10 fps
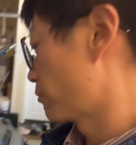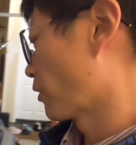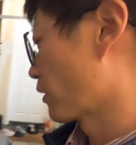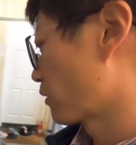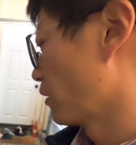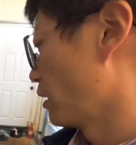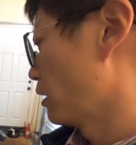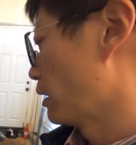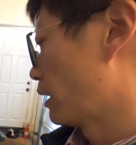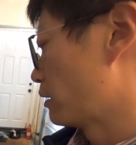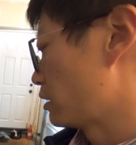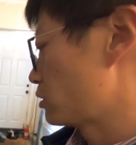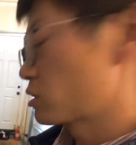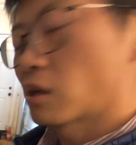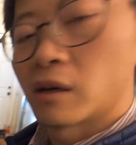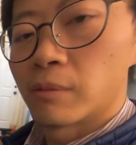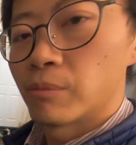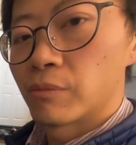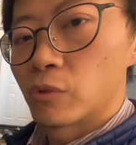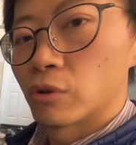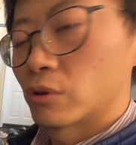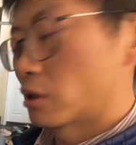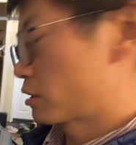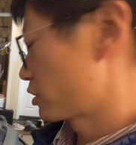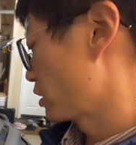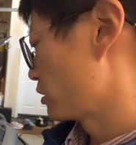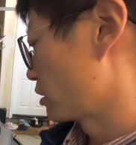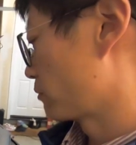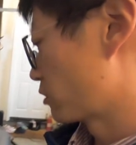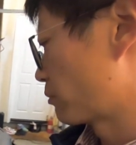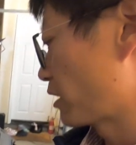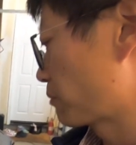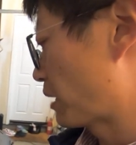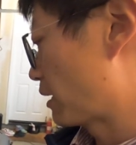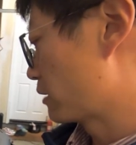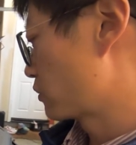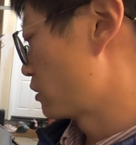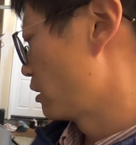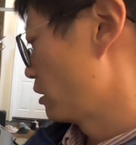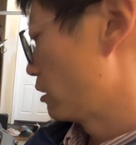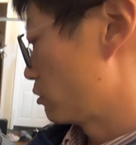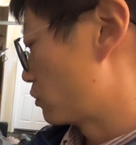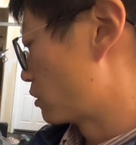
upright, and each time you are changing the brake pads, you